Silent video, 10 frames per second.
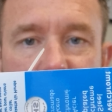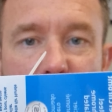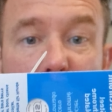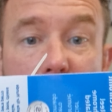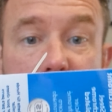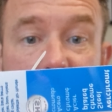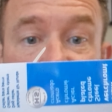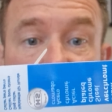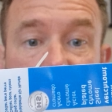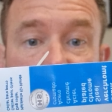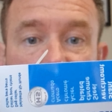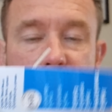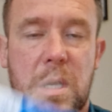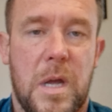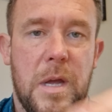world leaders
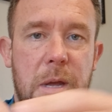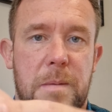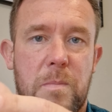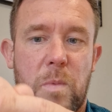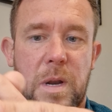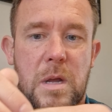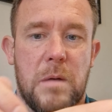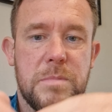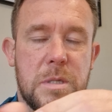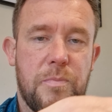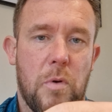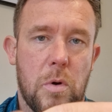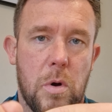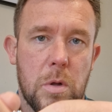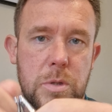when it comes to prong
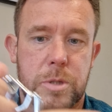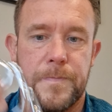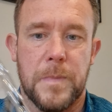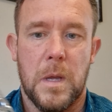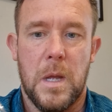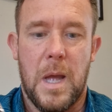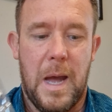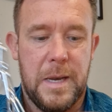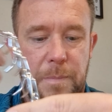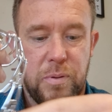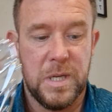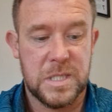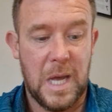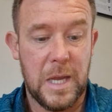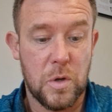collars, and the
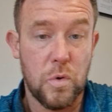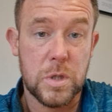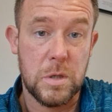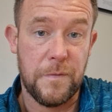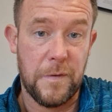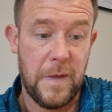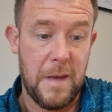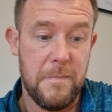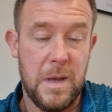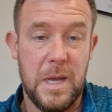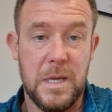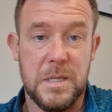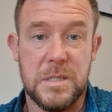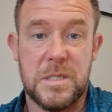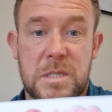place that I go to for them
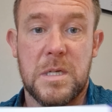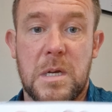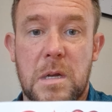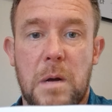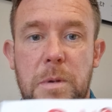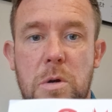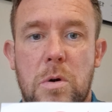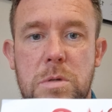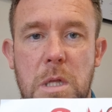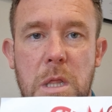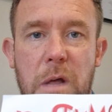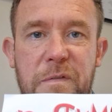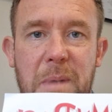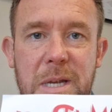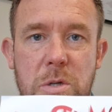is company called
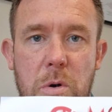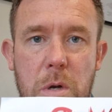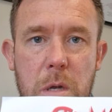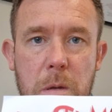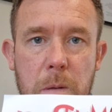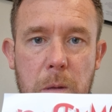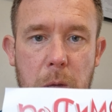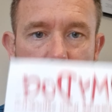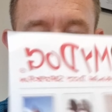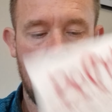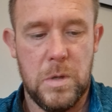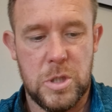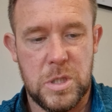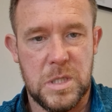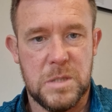Love My Dog,
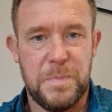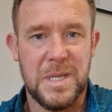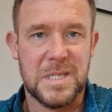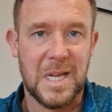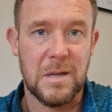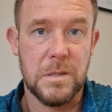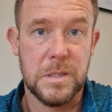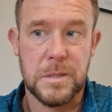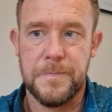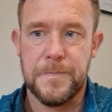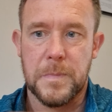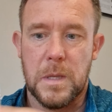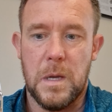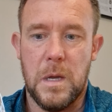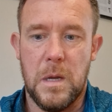which is based in England,
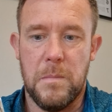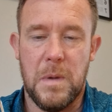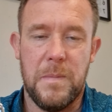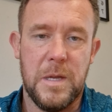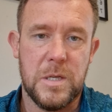and they